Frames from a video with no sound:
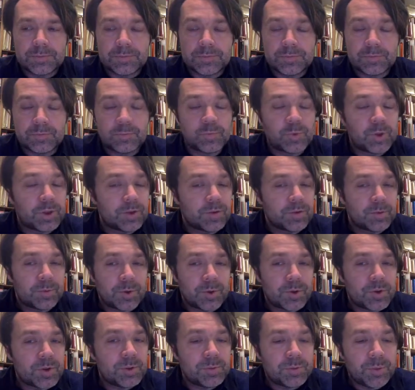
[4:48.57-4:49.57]
one of the
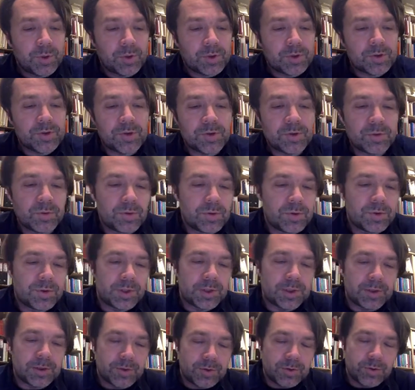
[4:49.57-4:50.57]
most important tools
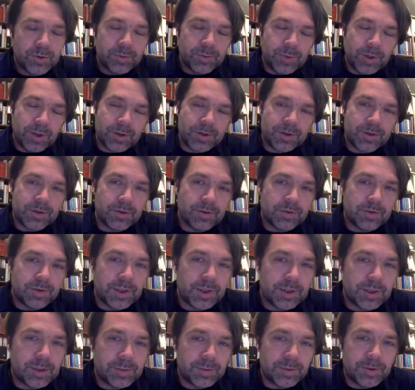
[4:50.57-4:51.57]
in the toolbox of the
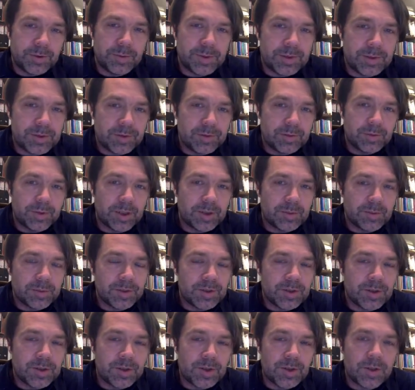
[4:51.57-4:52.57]
experimental
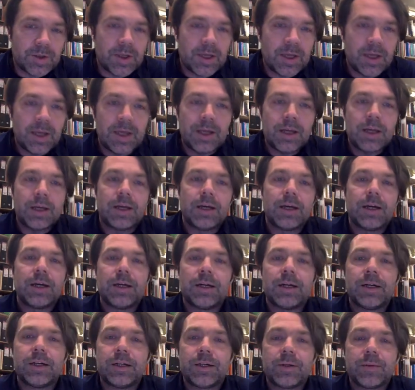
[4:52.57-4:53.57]
mathematician.
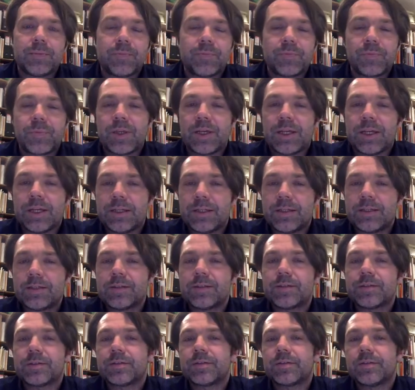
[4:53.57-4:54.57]
It
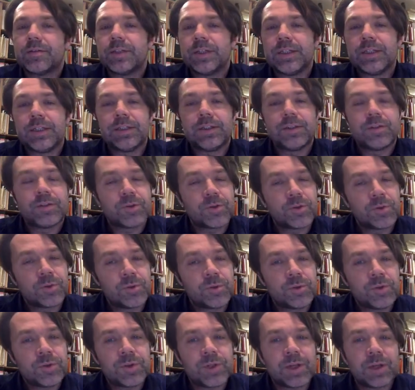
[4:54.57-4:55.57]
is the
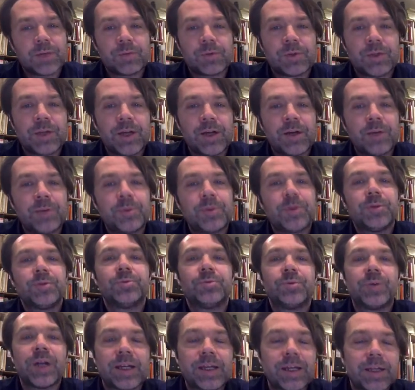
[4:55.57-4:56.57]
tools that will help you
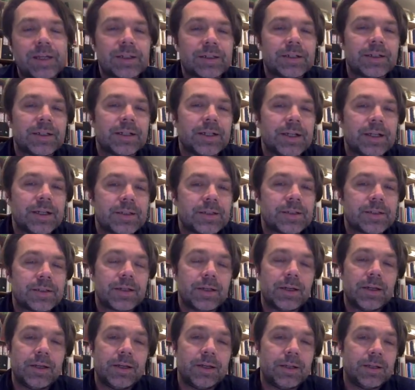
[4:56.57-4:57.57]
recognize
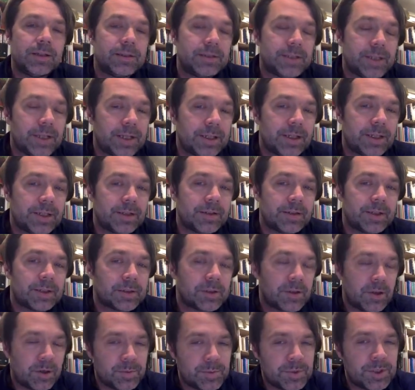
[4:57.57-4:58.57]
data that
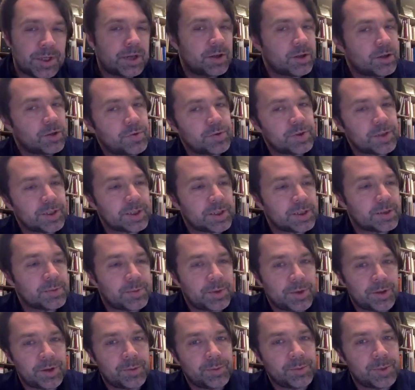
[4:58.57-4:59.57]
comes out of an
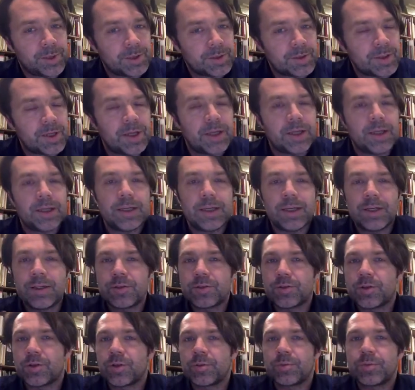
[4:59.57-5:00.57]
experiment in
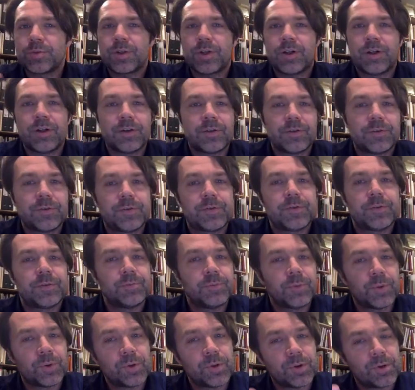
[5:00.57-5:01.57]
terms of
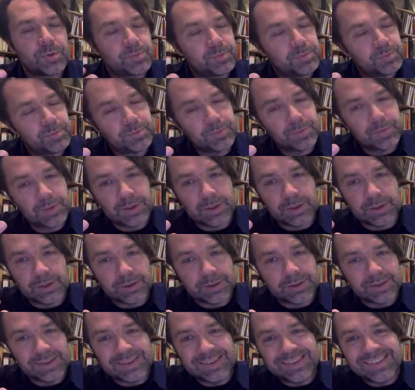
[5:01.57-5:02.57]
more
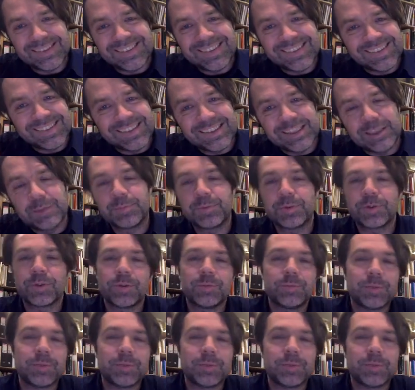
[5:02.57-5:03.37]
deeper